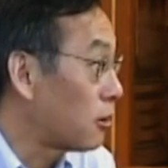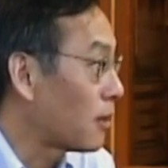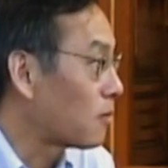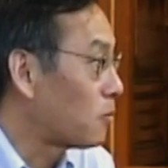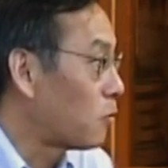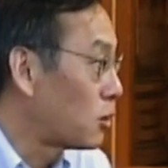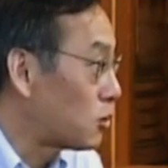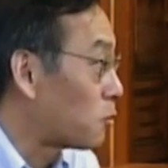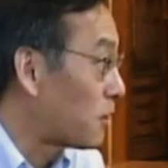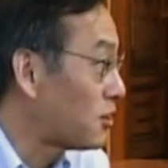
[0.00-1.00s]
predict
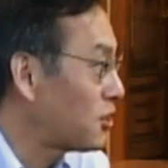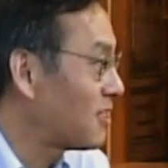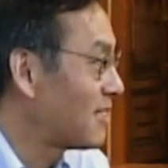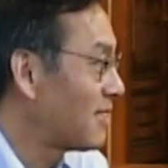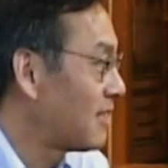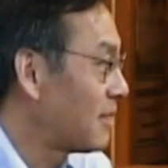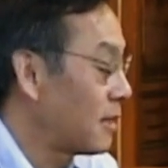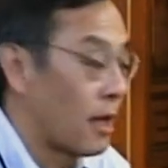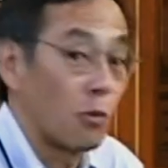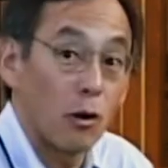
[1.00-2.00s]
which is which.
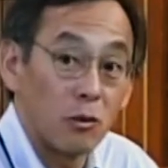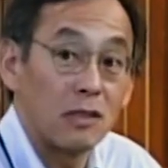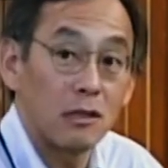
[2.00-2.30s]
And what